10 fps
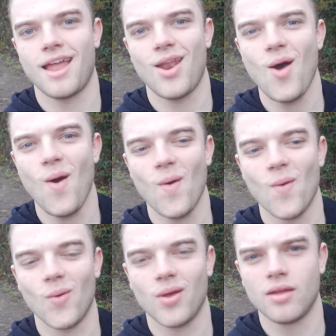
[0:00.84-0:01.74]

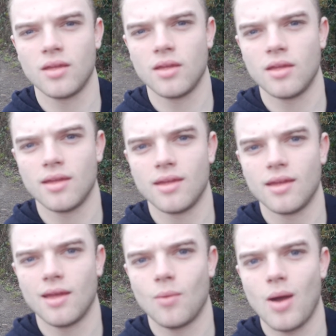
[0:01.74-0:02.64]
Hello,
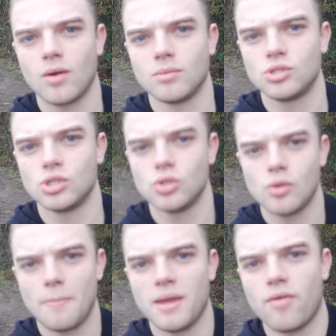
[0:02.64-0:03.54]
welcome
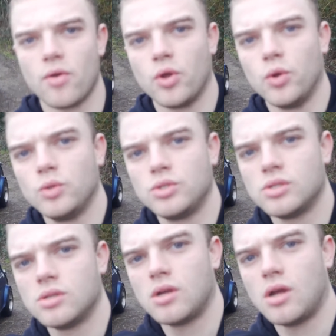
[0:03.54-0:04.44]
to Be Your Own Hoods,